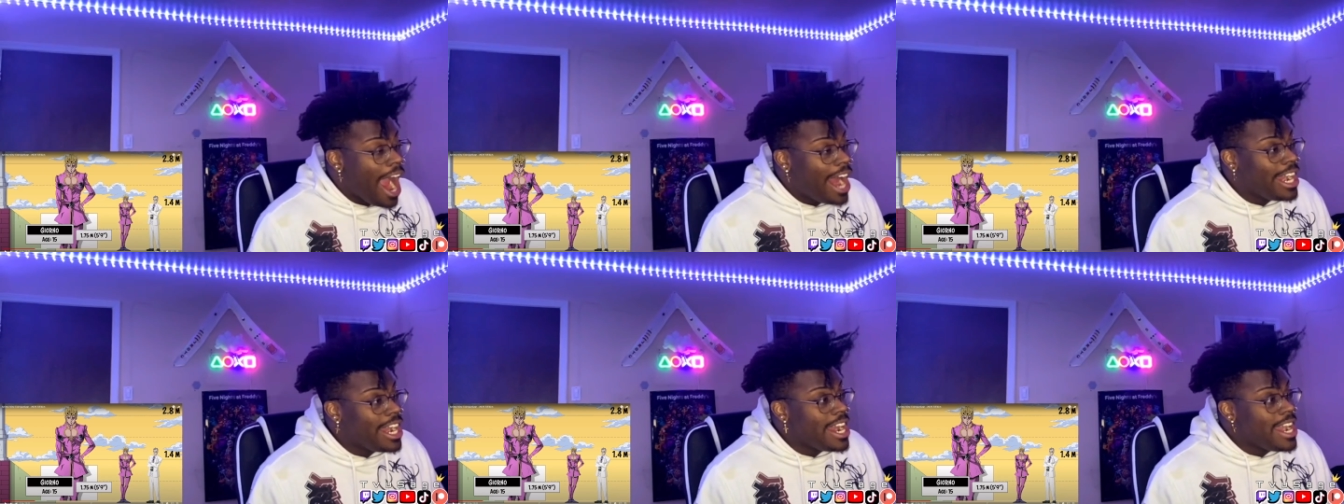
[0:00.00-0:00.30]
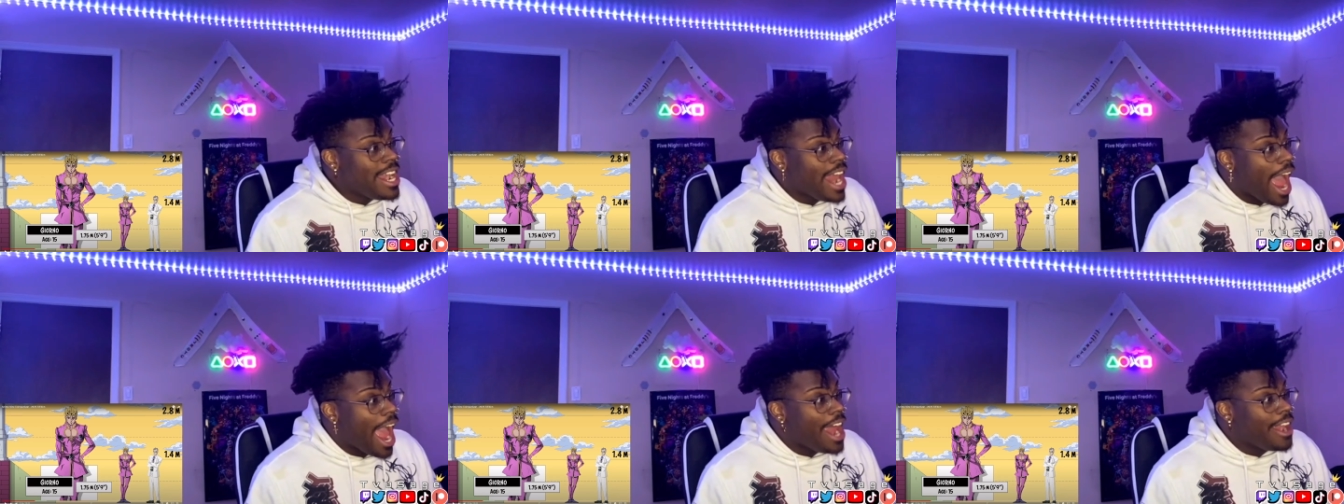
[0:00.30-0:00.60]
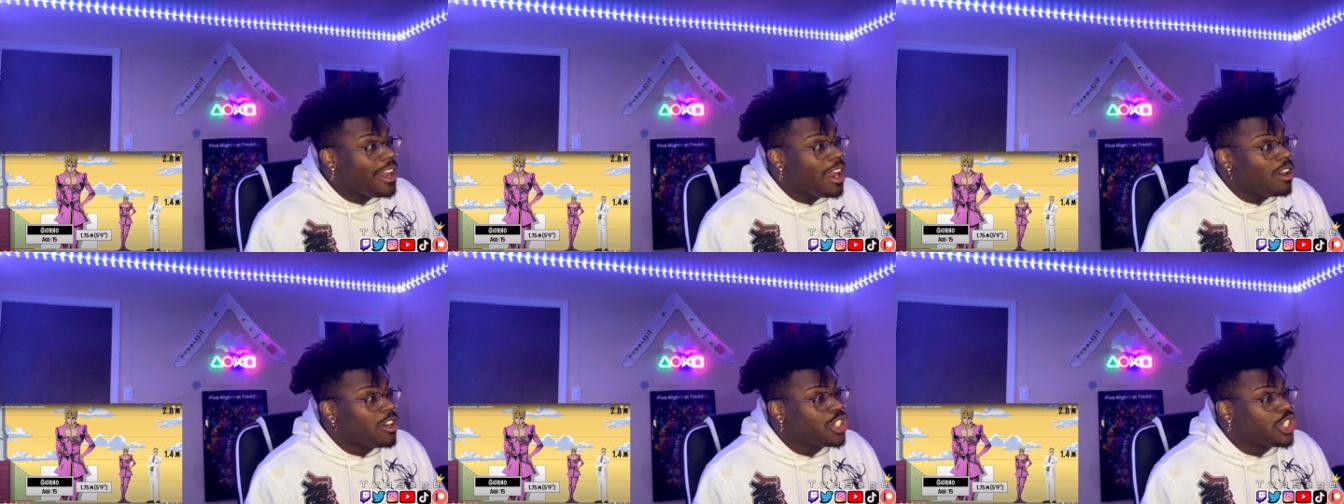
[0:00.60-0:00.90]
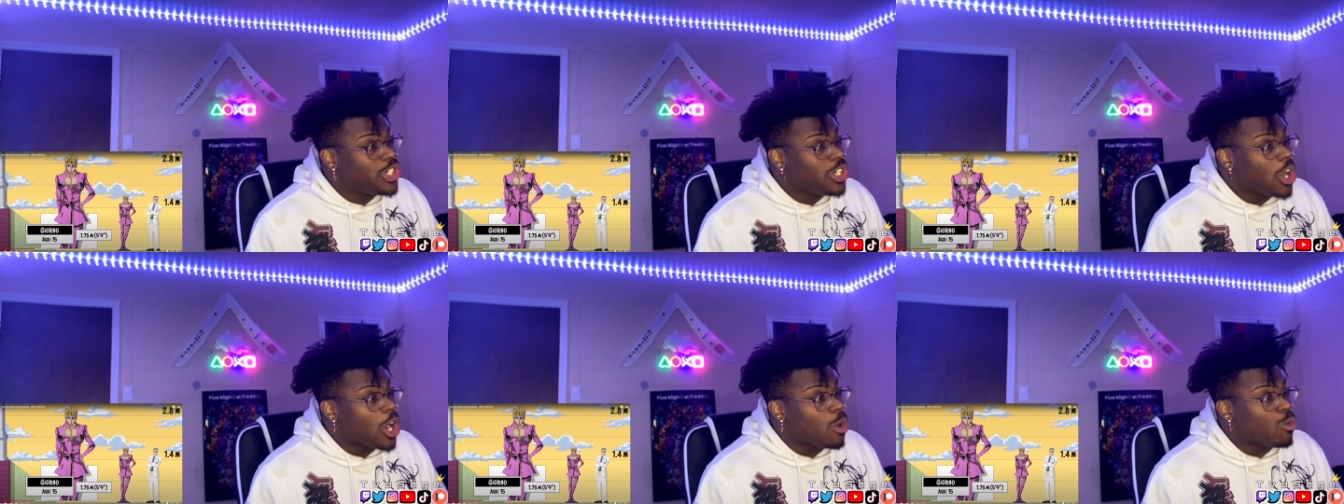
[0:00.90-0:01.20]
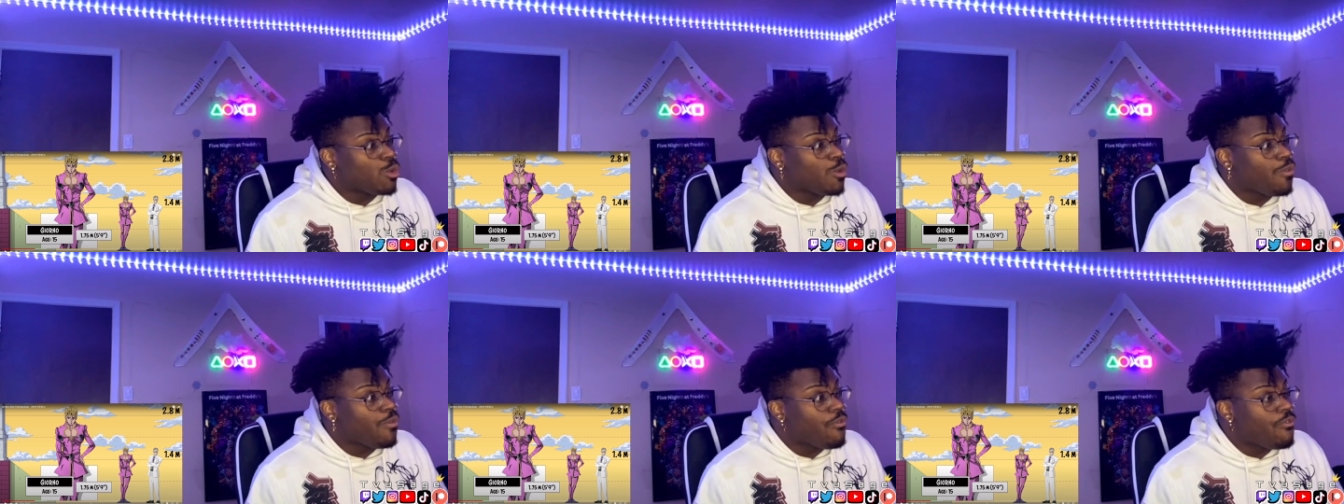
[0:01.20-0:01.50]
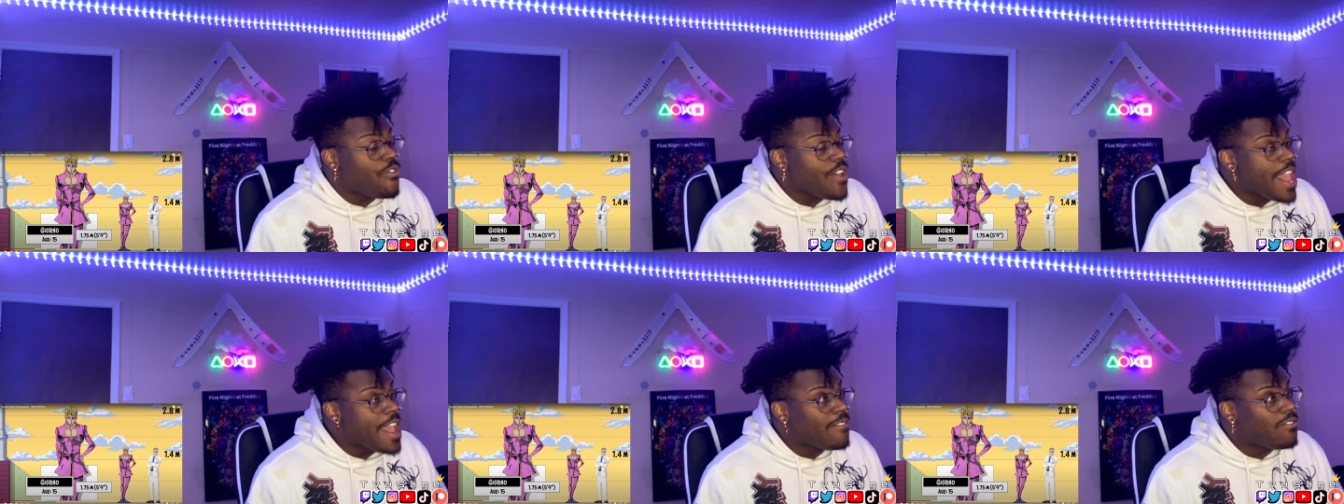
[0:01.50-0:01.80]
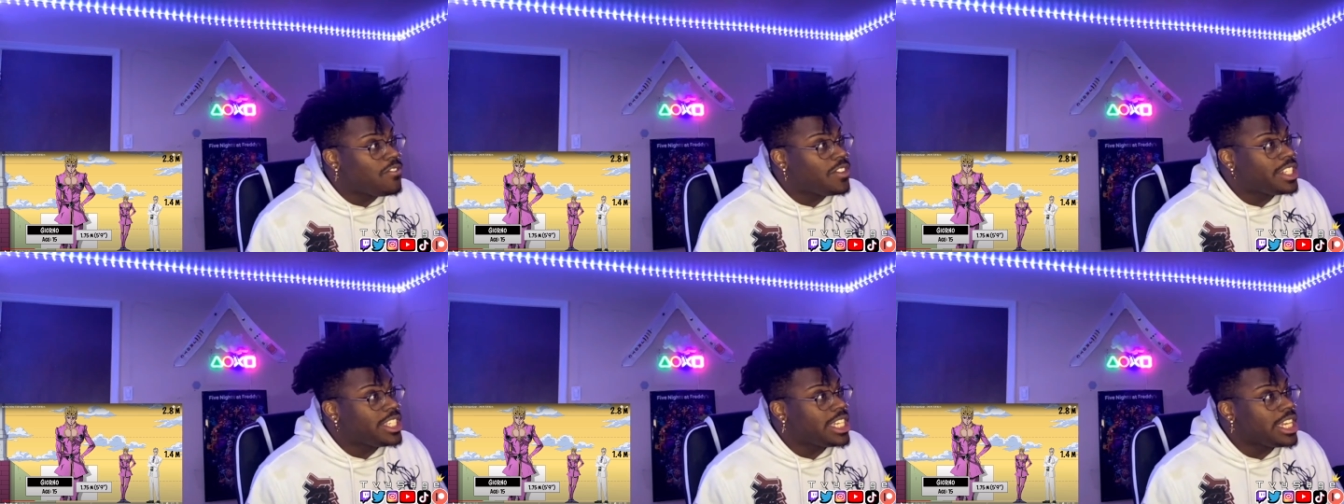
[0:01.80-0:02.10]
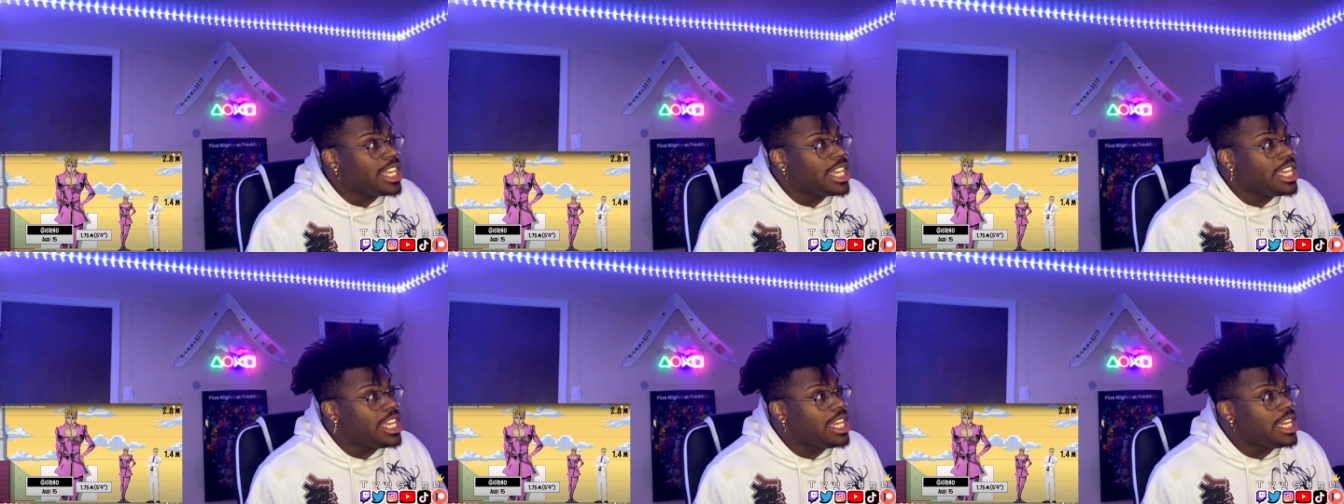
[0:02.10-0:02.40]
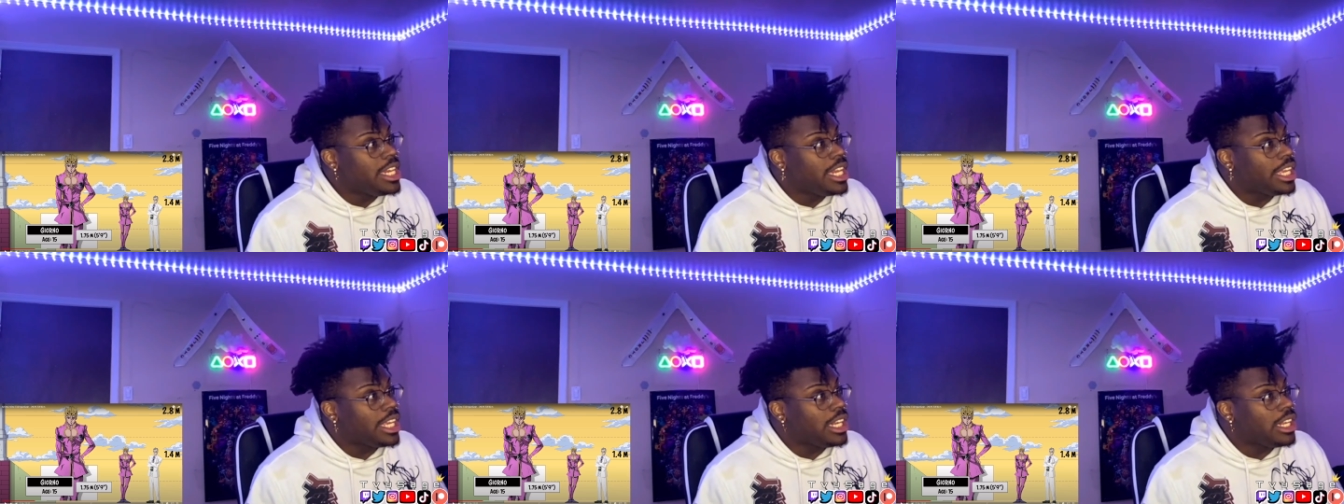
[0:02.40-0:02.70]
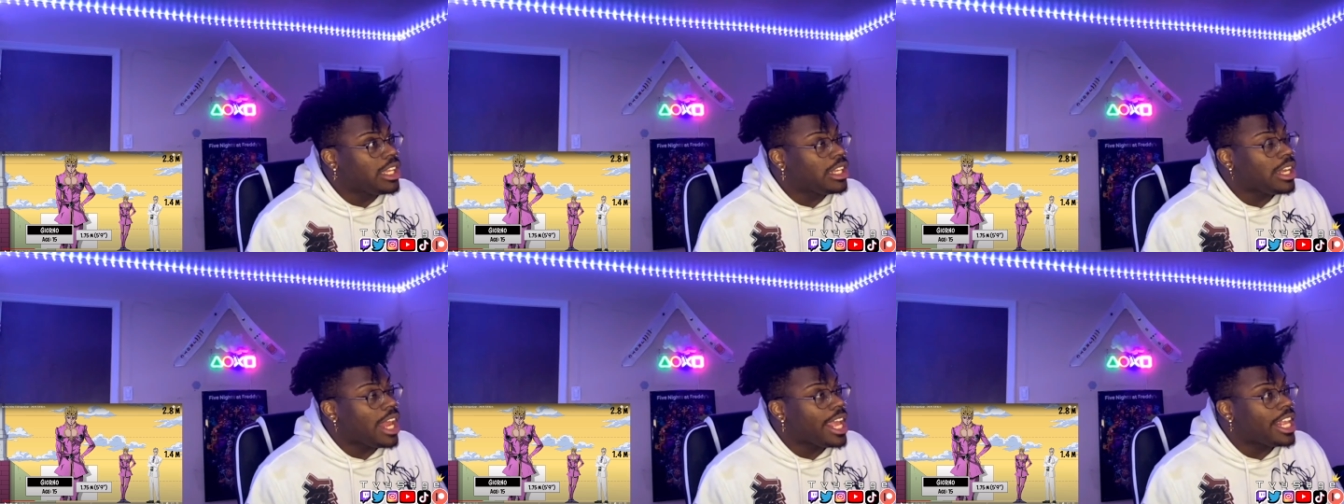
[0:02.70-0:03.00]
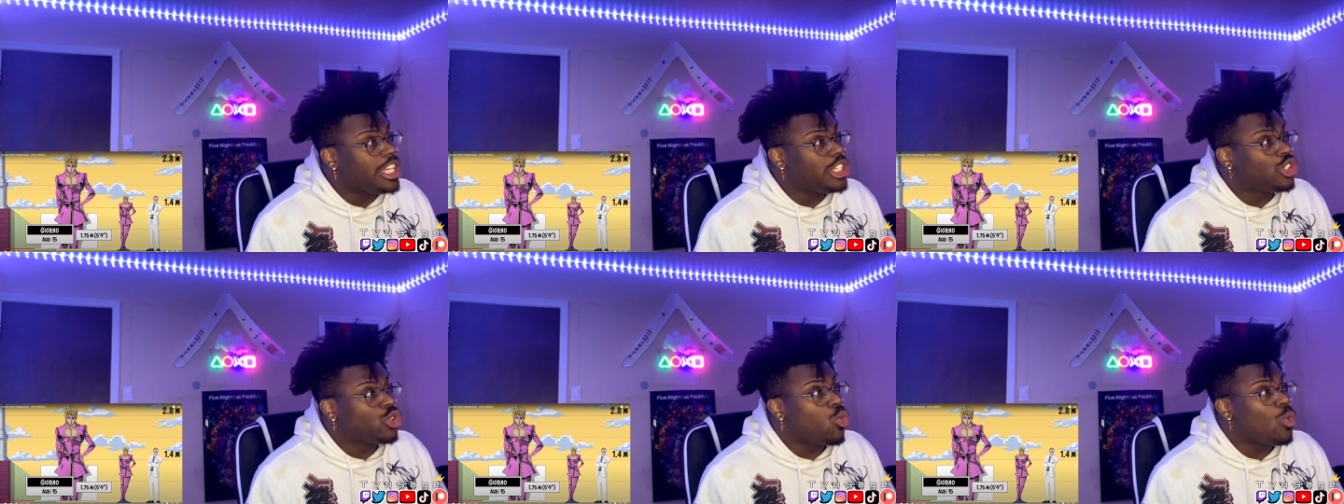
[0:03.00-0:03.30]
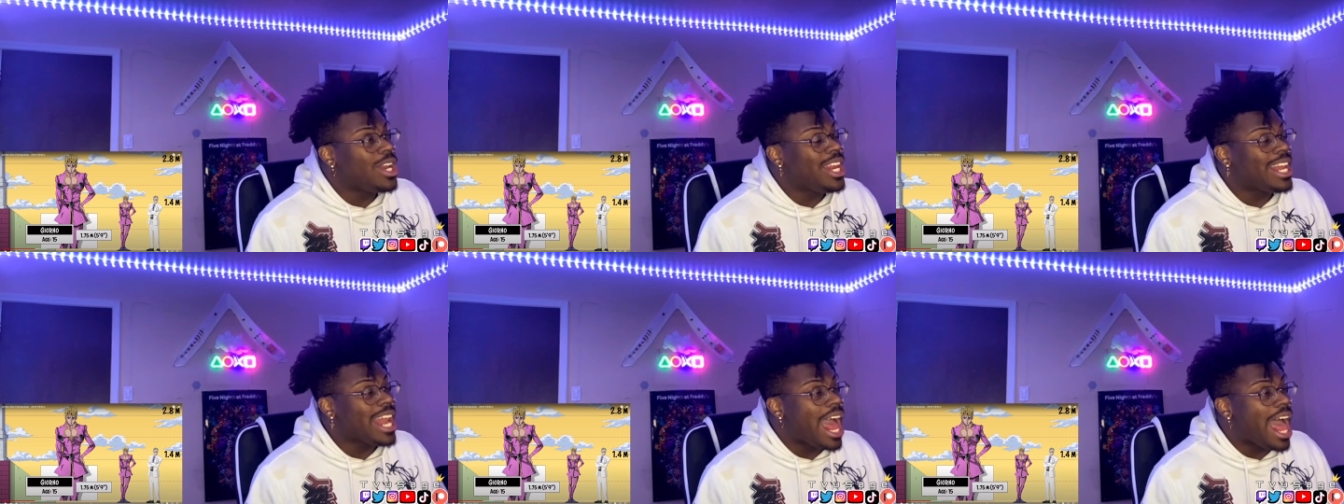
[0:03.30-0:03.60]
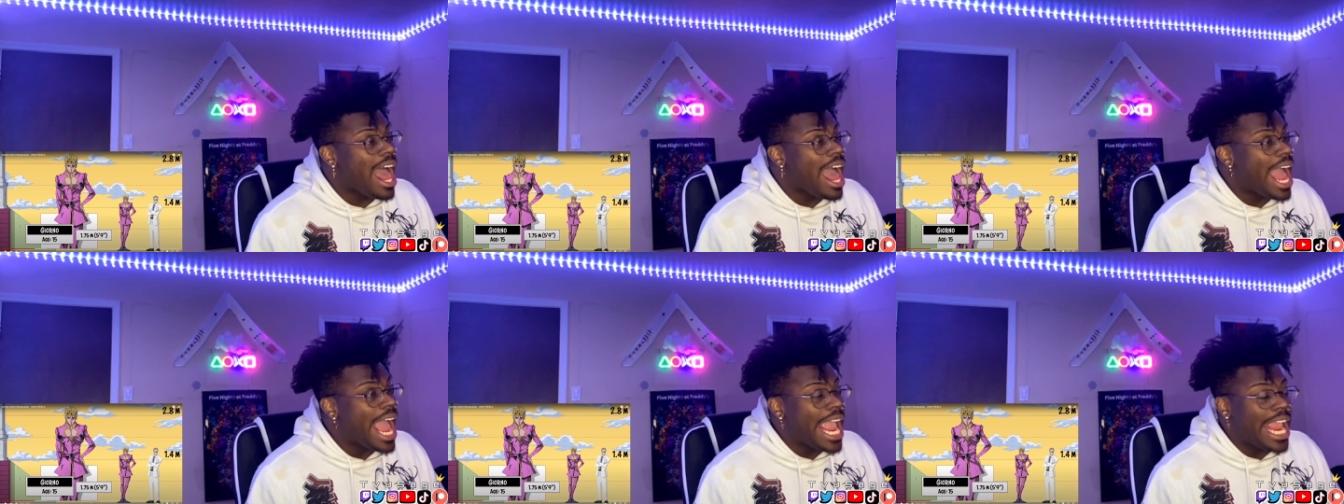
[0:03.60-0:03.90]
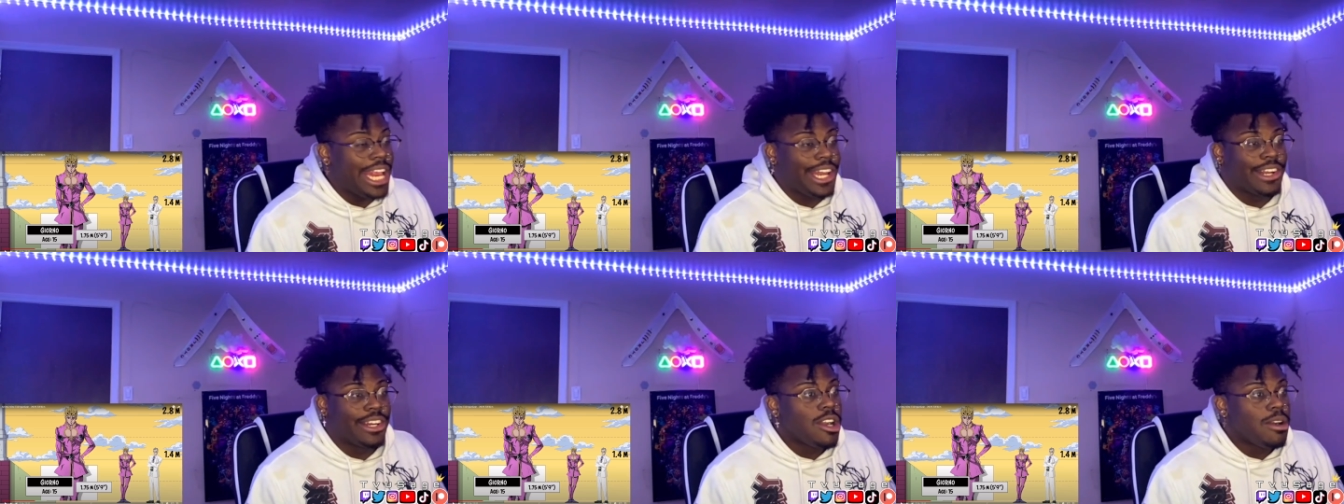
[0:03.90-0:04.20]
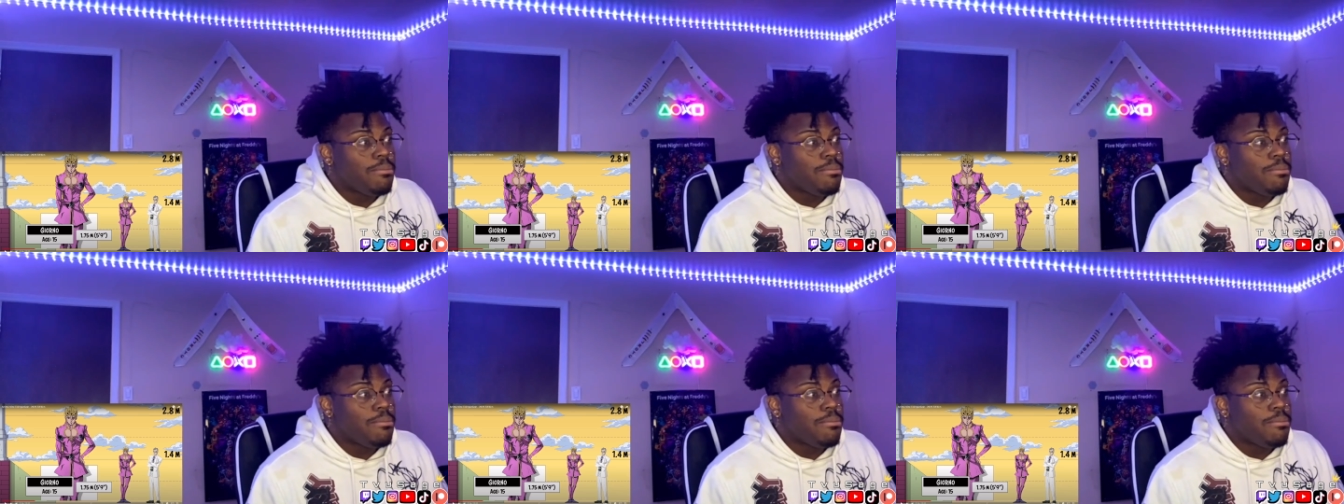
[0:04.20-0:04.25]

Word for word: did not know Giorno was 15. Nigga look like he's 29.